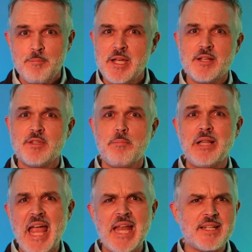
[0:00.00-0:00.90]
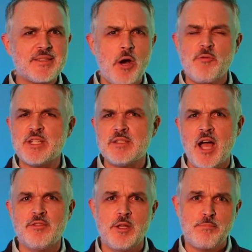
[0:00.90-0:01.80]
Because the plan itself is
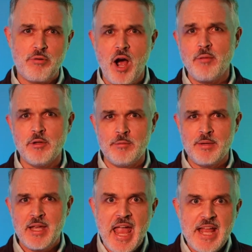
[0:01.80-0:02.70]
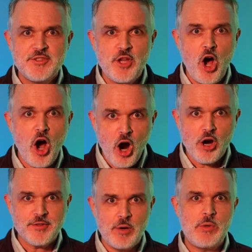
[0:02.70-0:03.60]
not the problem. It's the
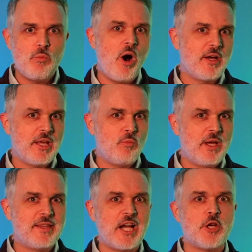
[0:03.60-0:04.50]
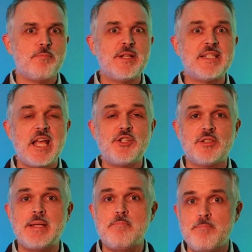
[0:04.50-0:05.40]
heart that we walk in with that could
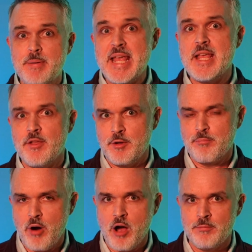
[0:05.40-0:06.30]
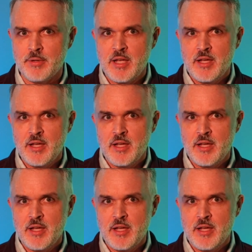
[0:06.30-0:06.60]
potentially be the problem.